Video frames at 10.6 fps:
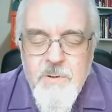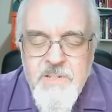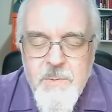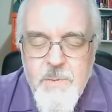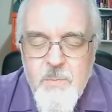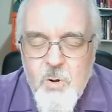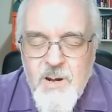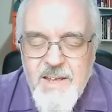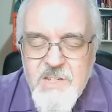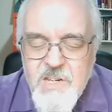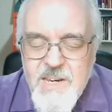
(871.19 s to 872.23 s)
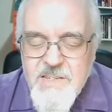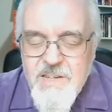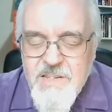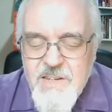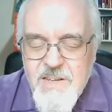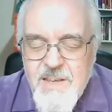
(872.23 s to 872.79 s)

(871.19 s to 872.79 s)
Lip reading: us to be more like Jesus